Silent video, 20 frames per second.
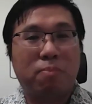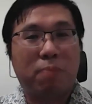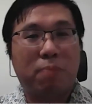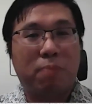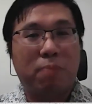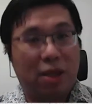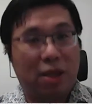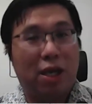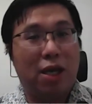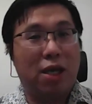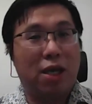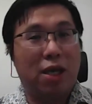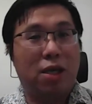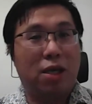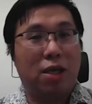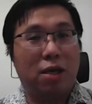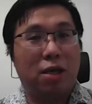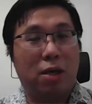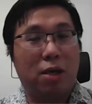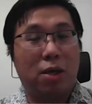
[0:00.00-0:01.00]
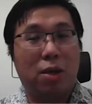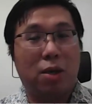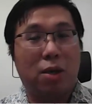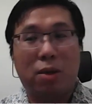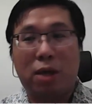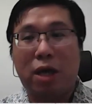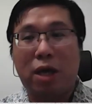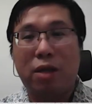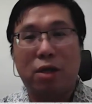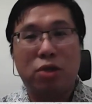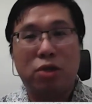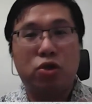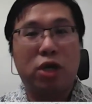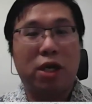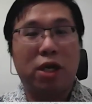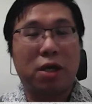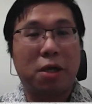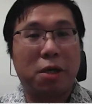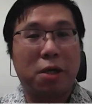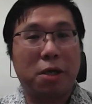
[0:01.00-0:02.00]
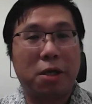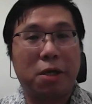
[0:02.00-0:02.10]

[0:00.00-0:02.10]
but they can attract,